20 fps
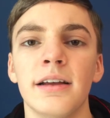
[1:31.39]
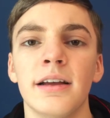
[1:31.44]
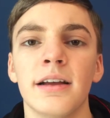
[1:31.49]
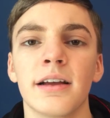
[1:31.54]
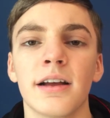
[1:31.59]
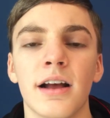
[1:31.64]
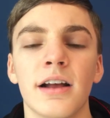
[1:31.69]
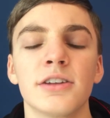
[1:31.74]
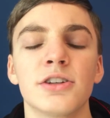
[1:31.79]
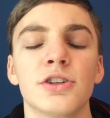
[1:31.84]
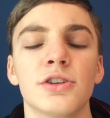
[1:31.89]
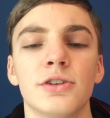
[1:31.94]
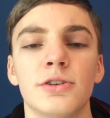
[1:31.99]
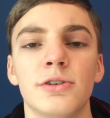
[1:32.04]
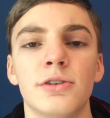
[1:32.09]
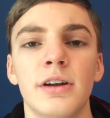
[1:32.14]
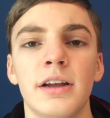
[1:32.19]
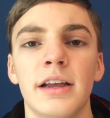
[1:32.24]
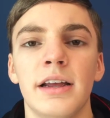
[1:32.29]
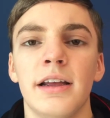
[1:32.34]

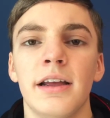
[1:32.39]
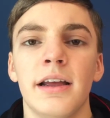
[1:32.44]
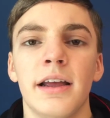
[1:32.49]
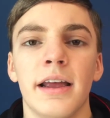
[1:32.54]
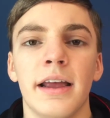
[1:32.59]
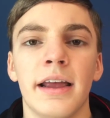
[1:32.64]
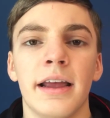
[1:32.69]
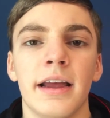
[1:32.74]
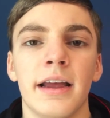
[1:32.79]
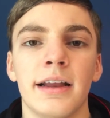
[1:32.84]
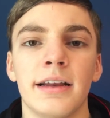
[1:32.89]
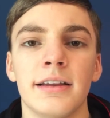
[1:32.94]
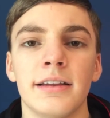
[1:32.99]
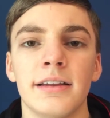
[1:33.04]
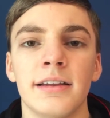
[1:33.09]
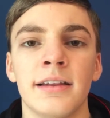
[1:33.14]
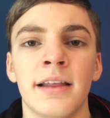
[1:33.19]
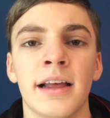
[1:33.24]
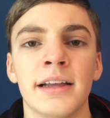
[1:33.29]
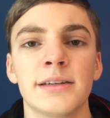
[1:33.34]
console, and
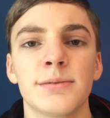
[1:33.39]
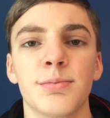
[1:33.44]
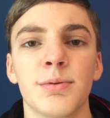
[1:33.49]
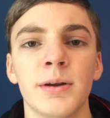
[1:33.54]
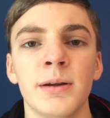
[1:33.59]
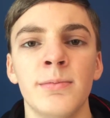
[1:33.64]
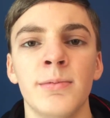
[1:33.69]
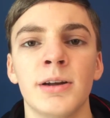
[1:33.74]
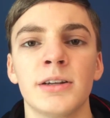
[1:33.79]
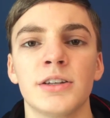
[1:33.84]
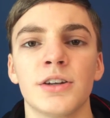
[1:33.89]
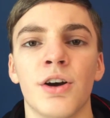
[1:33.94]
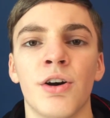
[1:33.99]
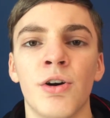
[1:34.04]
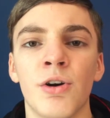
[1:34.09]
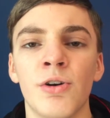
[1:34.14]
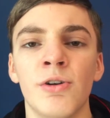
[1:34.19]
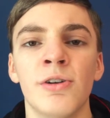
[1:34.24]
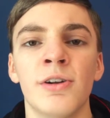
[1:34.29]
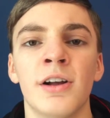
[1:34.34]
that's pretty much
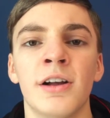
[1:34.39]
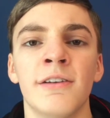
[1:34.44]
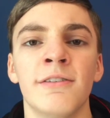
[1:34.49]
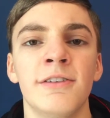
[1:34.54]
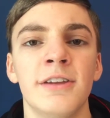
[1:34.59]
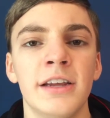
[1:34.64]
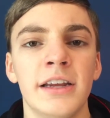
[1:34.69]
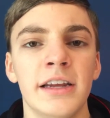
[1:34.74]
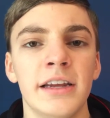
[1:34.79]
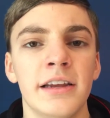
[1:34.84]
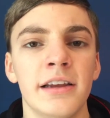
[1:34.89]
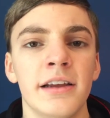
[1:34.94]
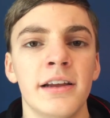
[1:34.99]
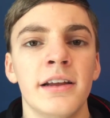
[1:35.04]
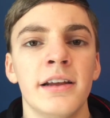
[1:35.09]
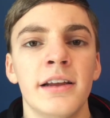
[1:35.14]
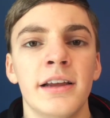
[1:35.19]
all of the